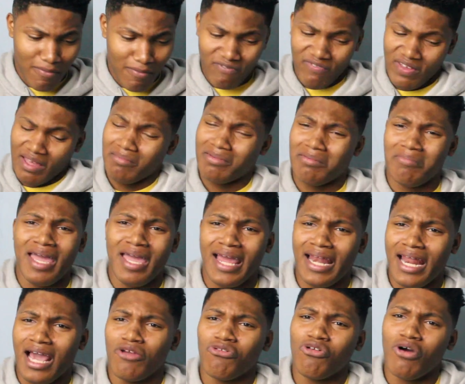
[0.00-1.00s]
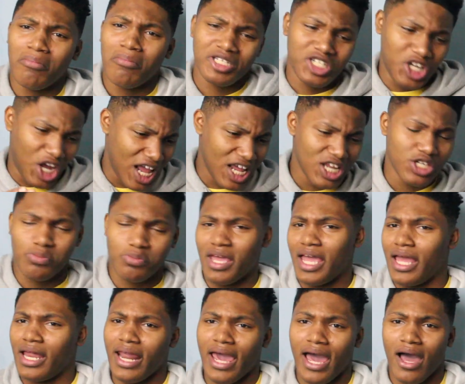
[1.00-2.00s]
I'm a family man now. You know, I'm a changed
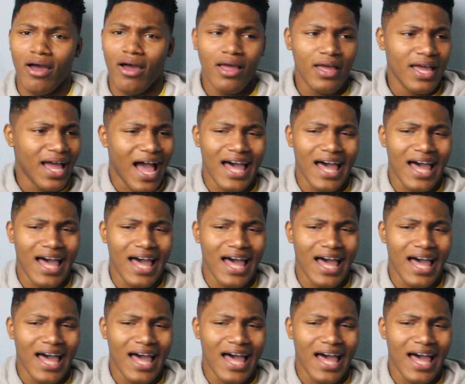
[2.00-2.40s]
man now.